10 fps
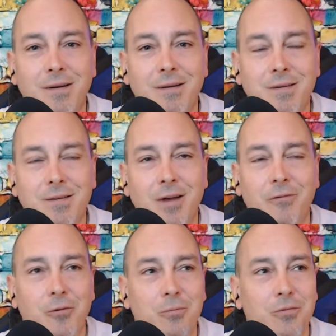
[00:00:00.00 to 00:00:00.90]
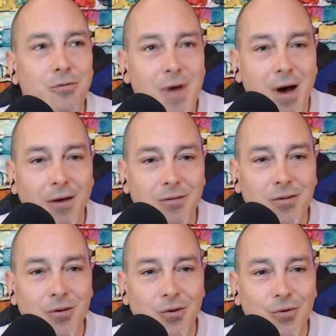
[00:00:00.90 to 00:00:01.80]
stuff from
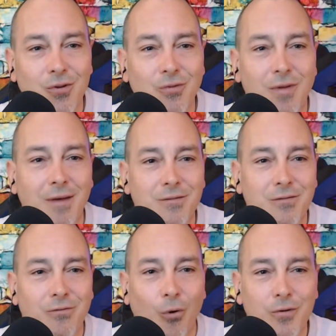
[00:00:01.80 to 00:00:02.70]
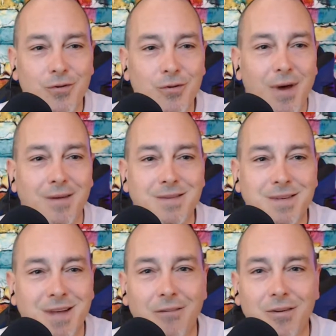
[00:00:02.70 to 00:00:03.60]
2002, 2004,
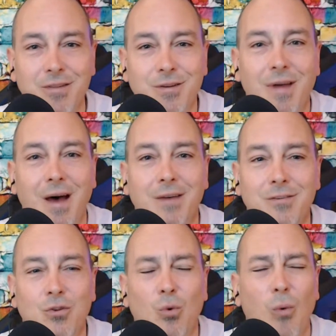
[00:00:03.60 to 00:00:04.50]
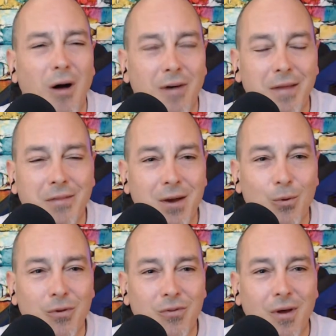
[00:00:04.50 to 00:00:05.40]
2007, 2012, I think
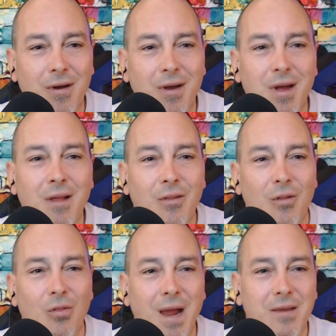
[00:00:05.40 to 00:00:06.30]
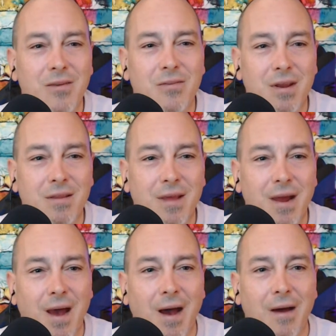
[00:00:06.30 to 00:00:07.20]
was the latest thing that they
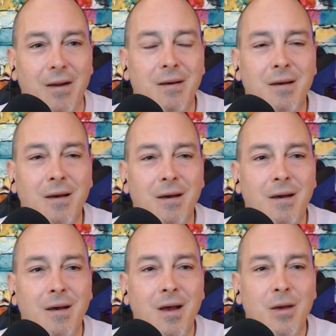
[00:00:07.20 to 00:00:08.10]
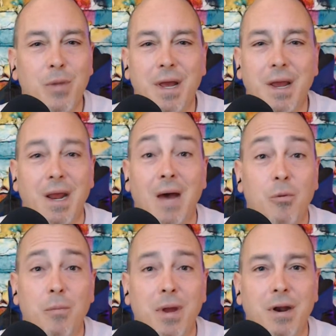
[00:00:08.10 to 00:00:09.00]
had. But again, I
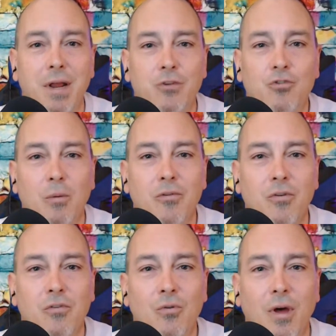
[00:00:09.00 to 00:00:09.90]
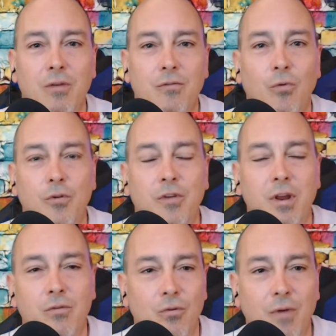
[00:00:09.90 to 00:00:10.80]
haven't been in any trouble since 2014
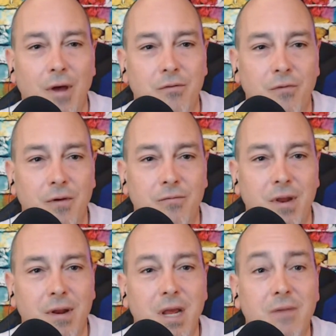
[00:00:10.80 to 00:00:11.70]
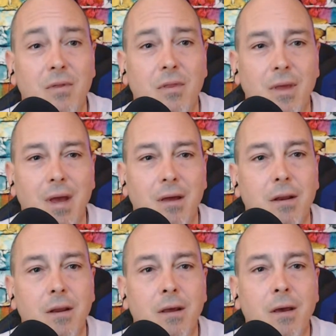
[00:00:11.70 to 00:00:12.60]
and 2015. And even then,